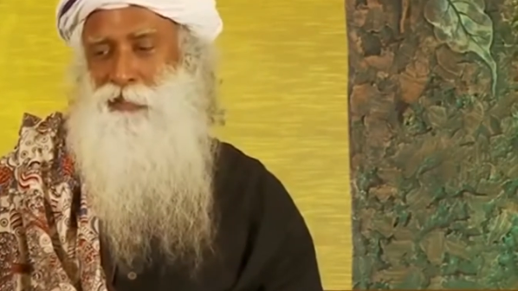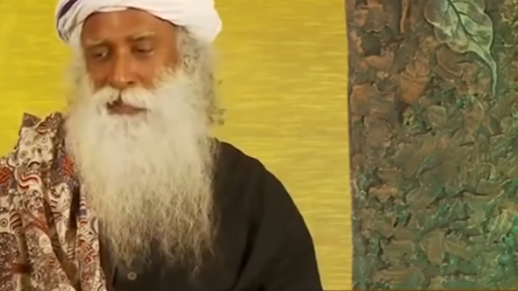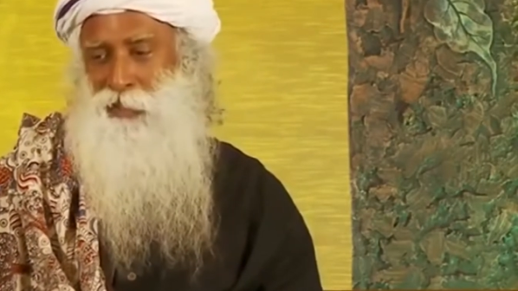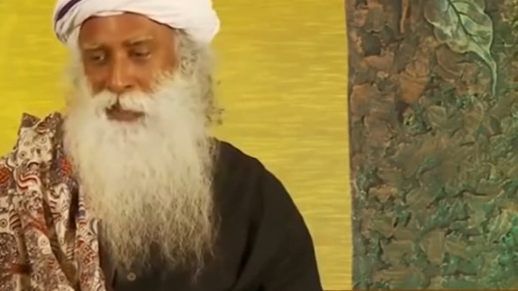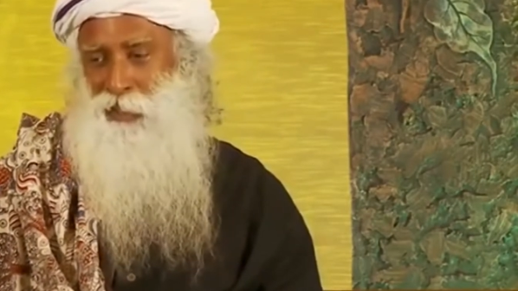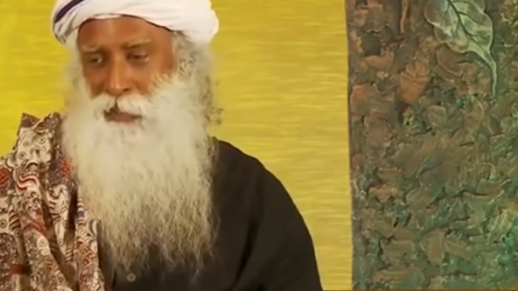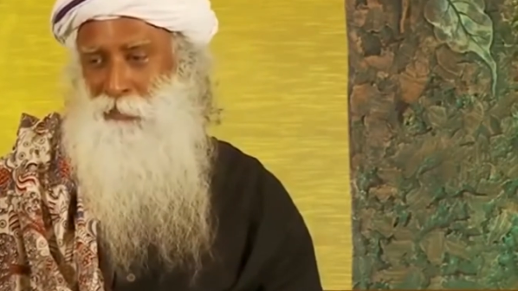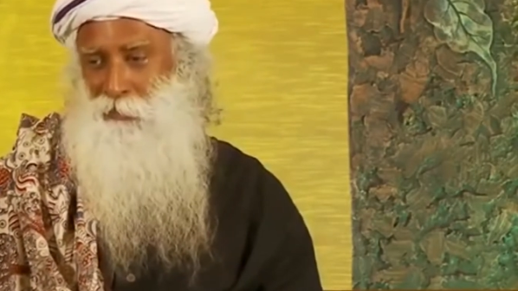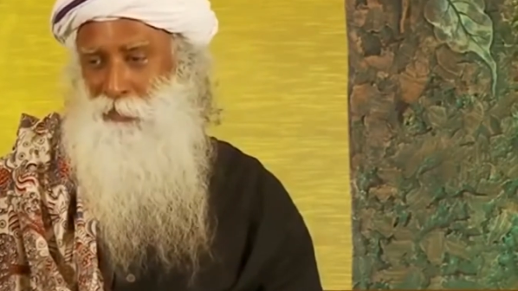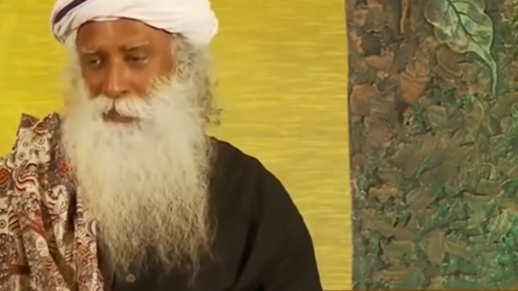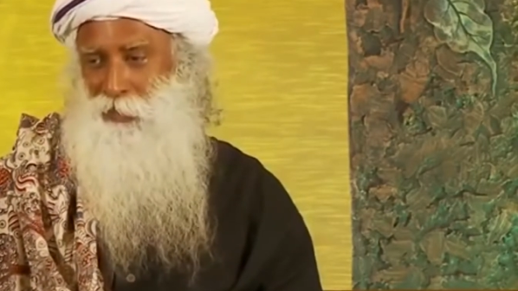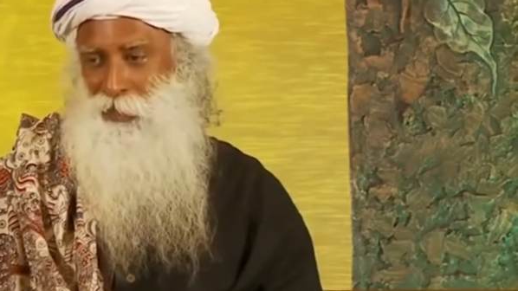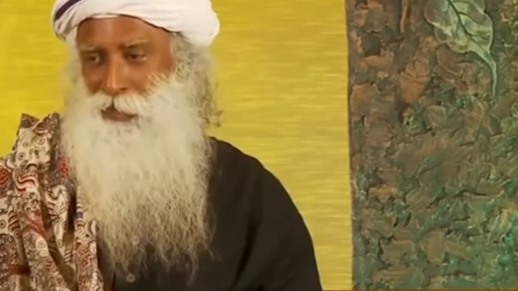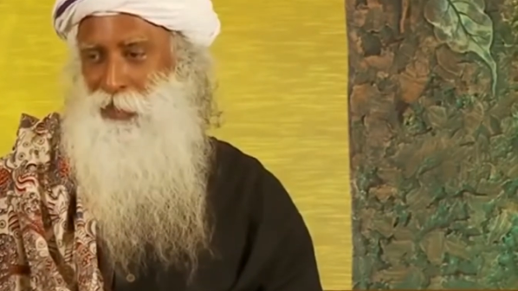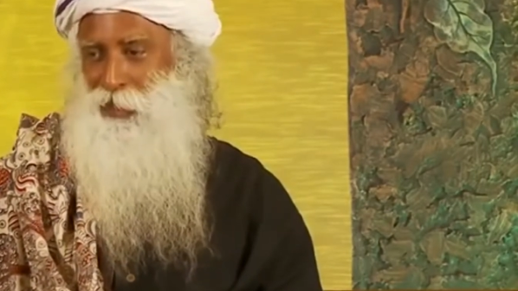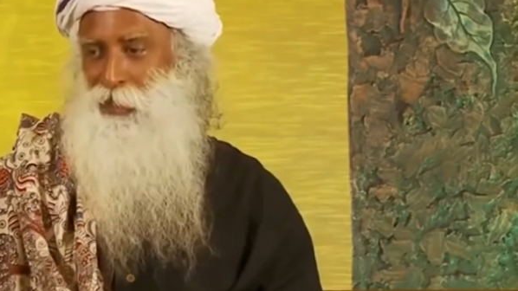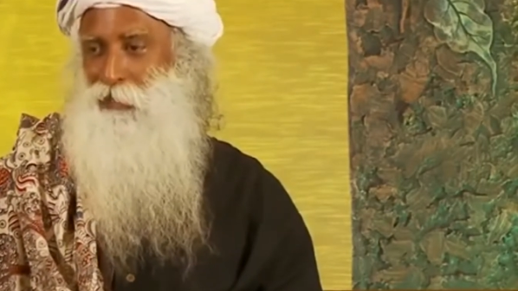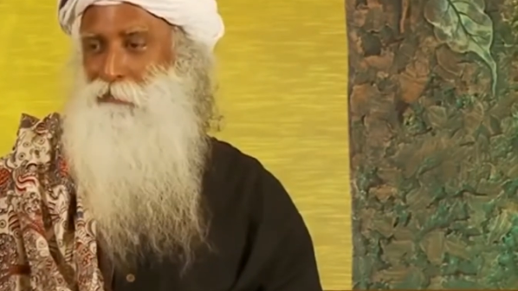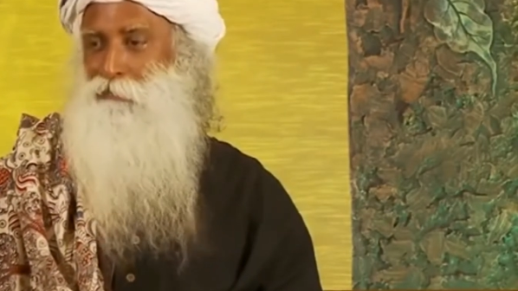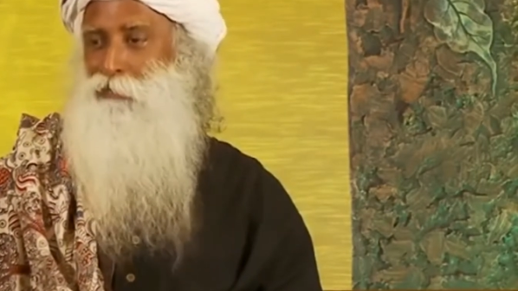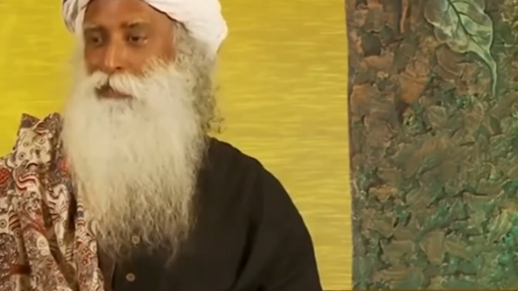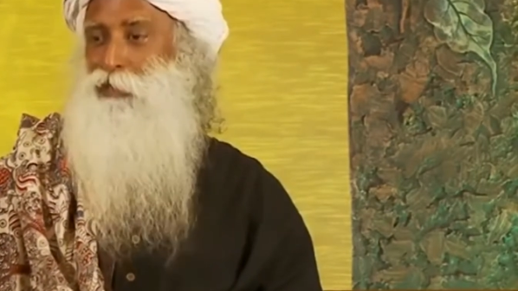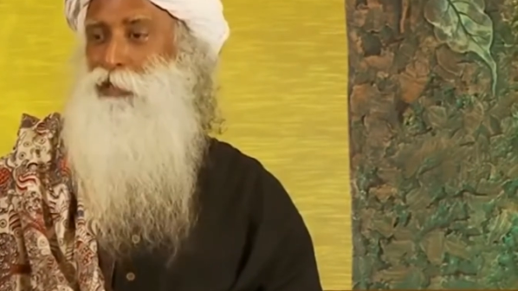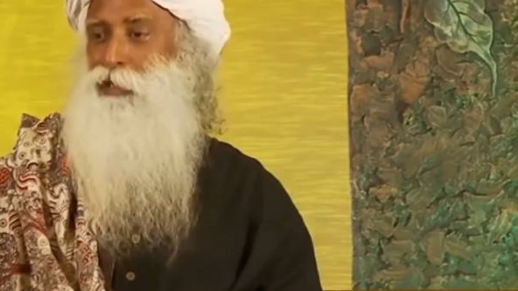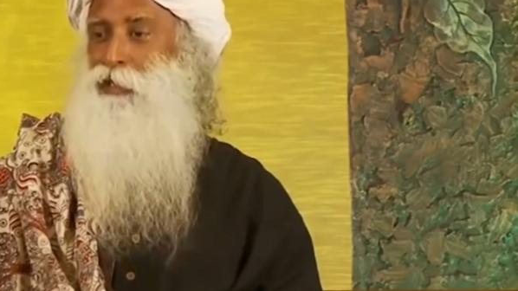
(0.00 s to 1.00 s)
time and
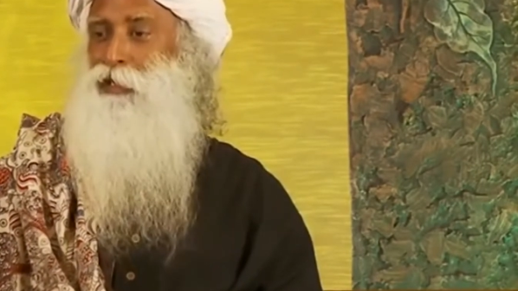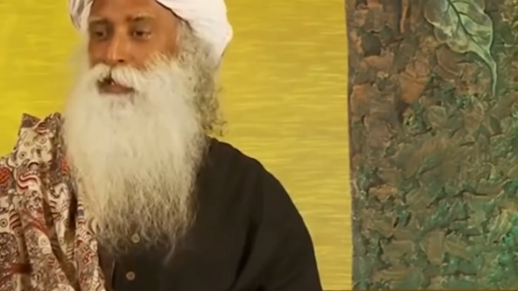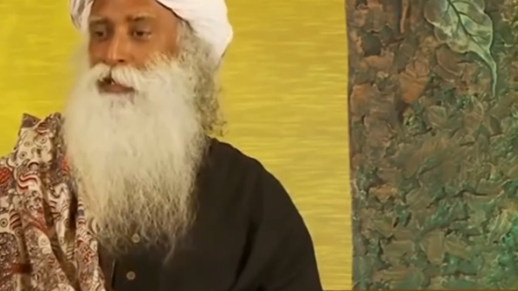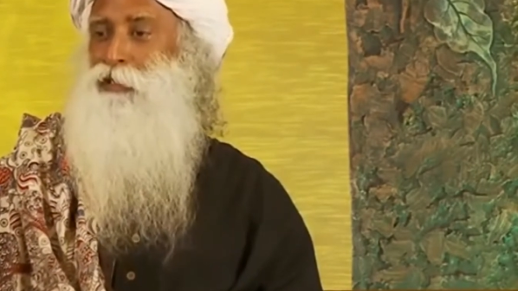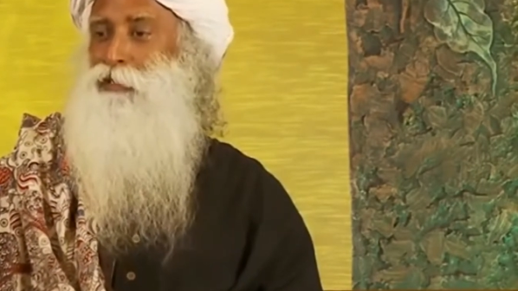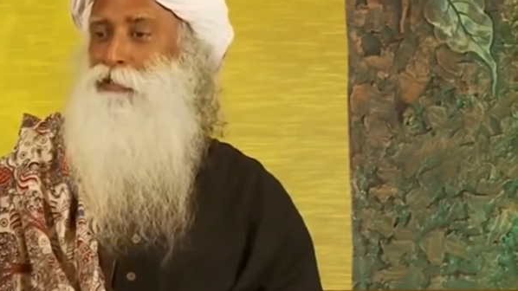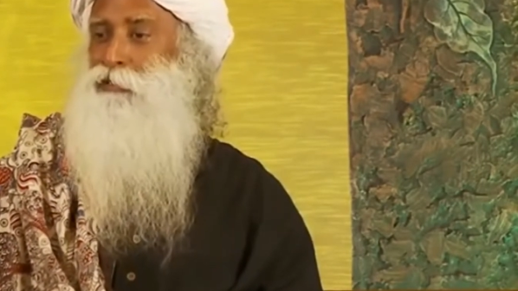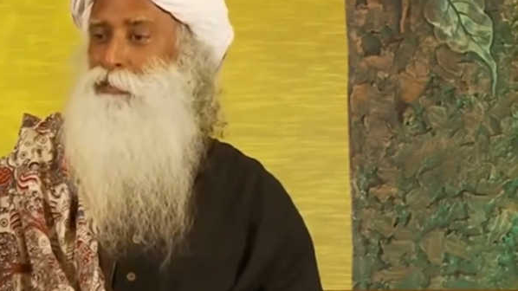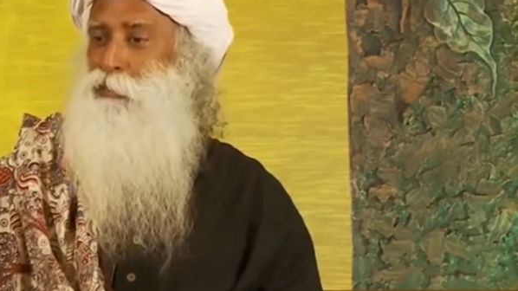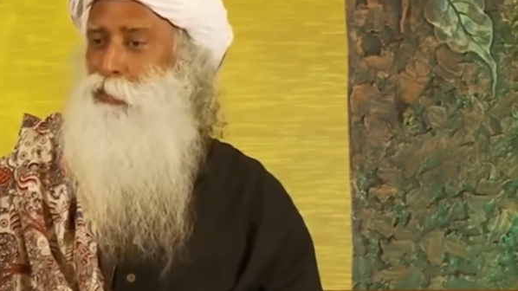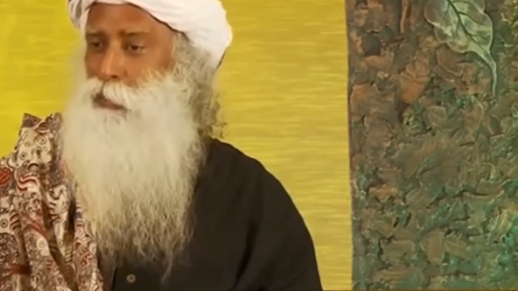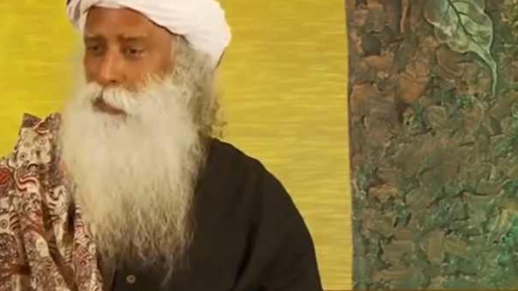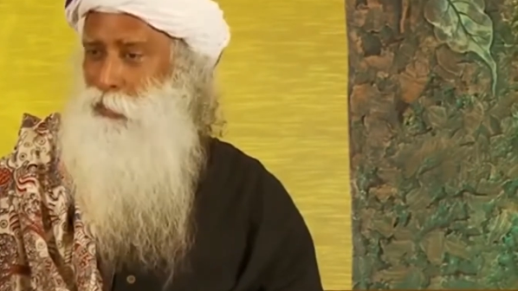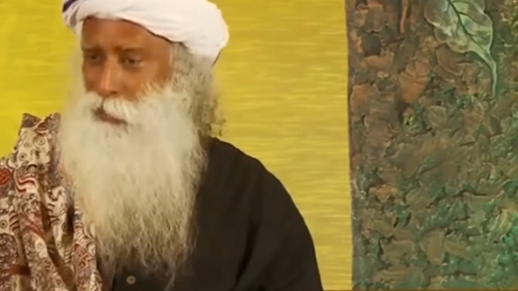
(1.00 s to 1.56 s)
never again saw